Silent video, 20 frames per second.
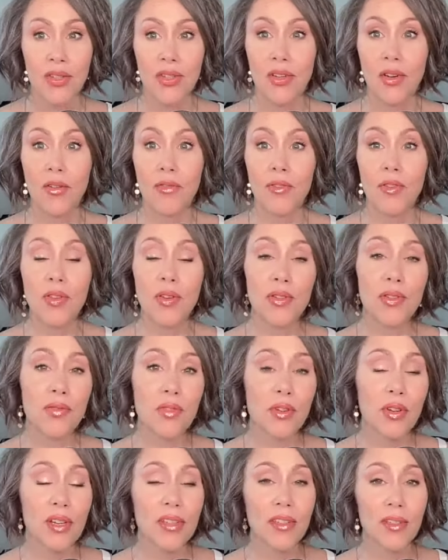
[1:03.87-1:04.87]
So, for those
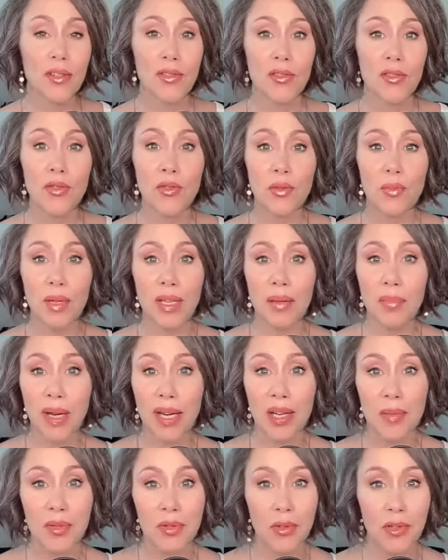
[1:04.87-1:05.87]
of you guys that are new to me,
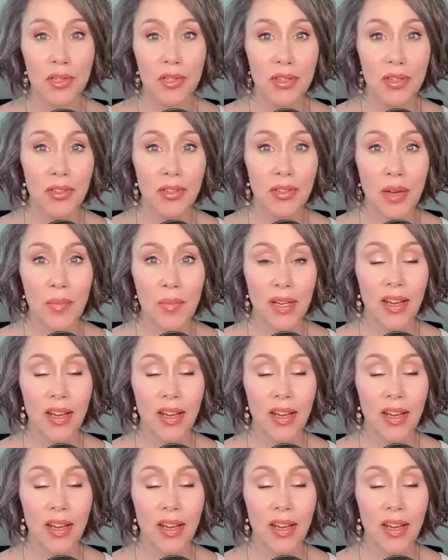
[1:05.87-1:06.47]
my name is Christel.